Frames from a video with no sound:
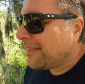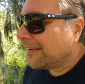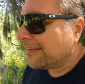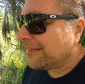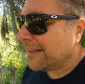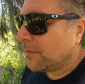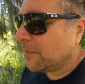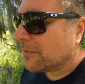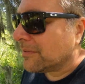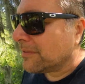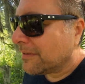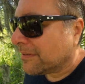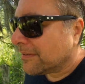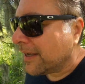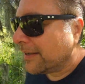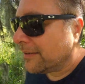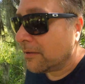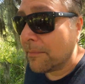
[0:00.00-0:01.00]
this thing was the
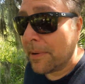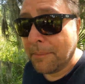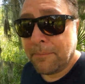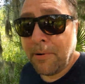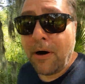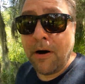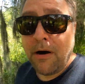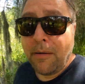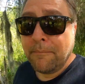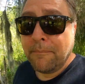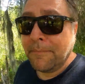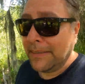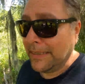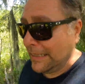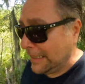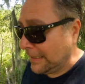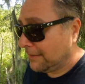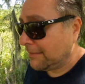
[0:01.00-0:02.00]
size of my palm
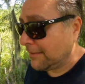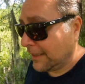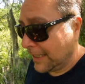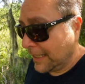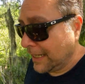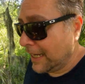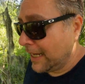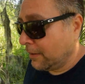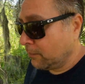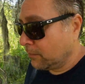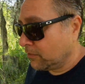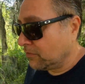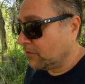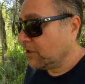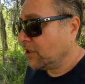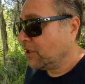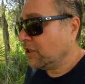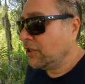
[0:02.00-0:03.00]
easily. It
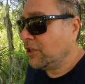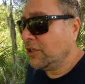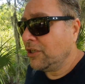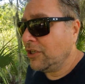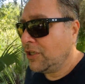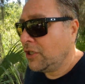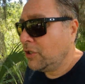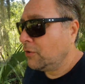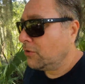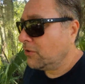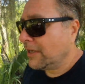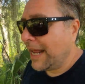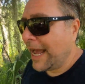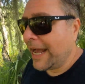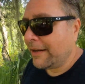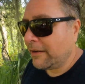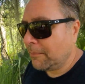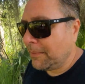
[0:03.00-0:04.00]
was huge. It
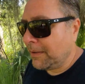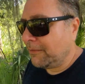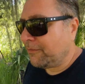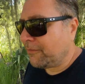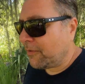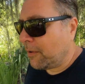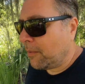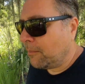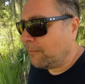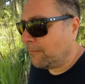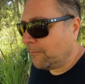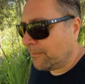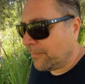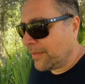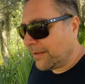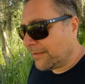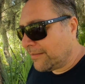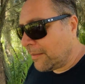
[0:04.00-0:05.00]
had to be from
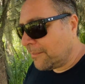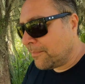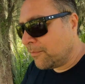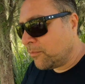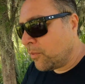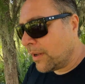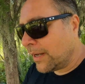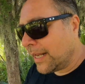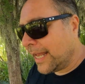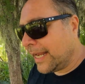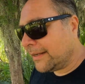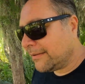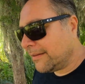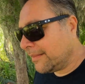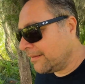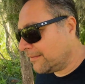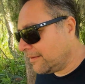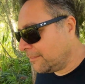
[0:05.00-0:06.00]
the tip of one leg
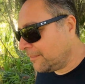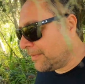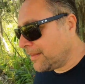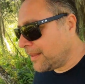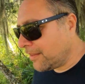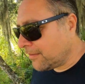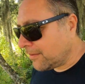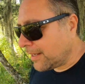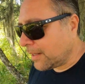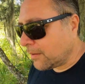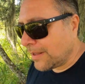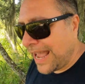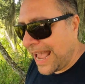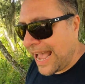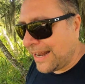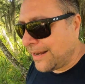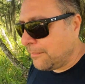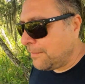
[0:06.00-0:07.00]
to the tip of the other leg. It
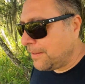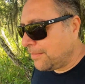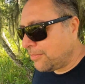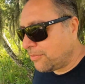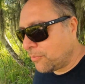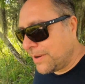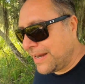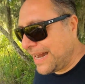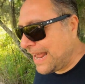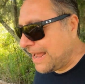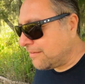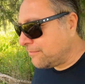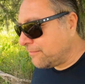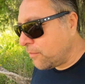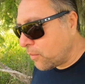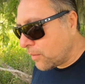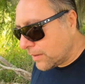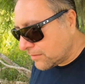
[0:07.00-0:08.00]
had to be 3.5,
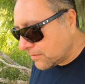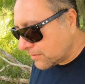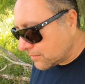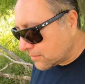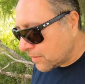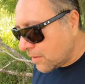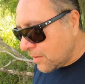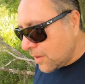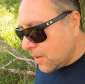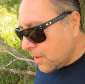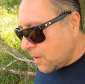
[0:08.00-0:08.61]
4 inches